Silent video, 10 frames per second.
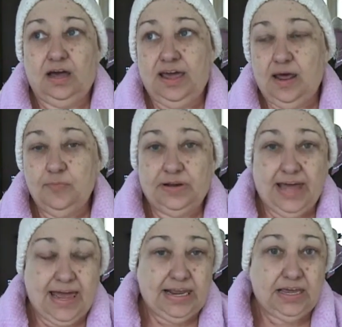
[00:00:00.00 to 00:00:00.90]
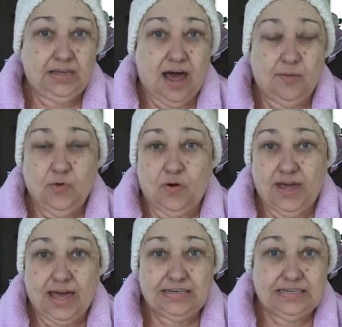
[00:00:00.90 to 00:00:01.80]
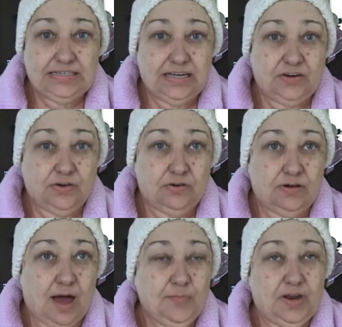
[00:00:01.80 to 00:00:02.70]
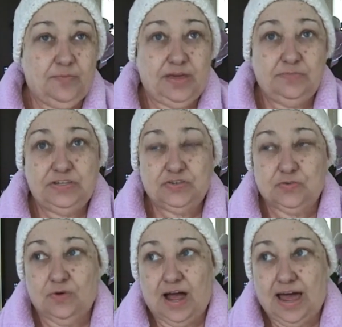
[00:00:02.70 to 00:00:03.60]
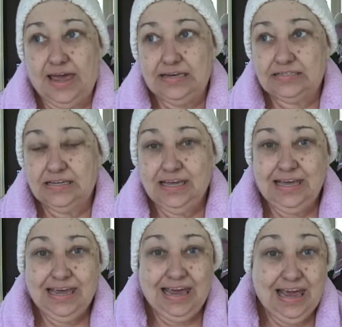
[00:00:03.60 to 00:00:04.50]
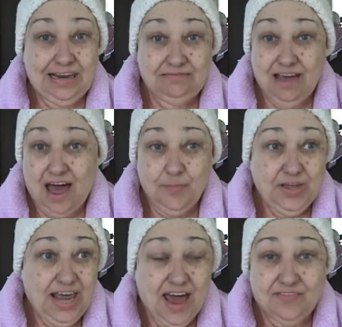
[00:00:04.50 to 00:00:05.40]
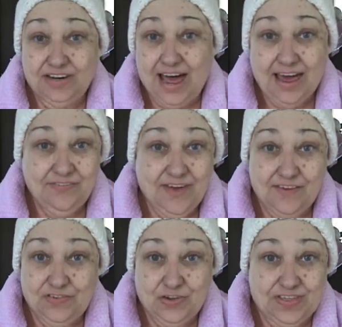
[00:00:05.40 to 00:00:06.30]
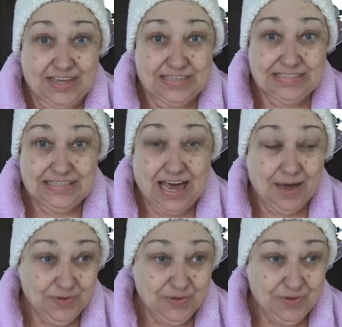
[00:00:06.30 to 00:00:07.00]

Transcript: and I'm going out to dinner. I'm going to meet Mr. Right, and I'm going to have a life after this.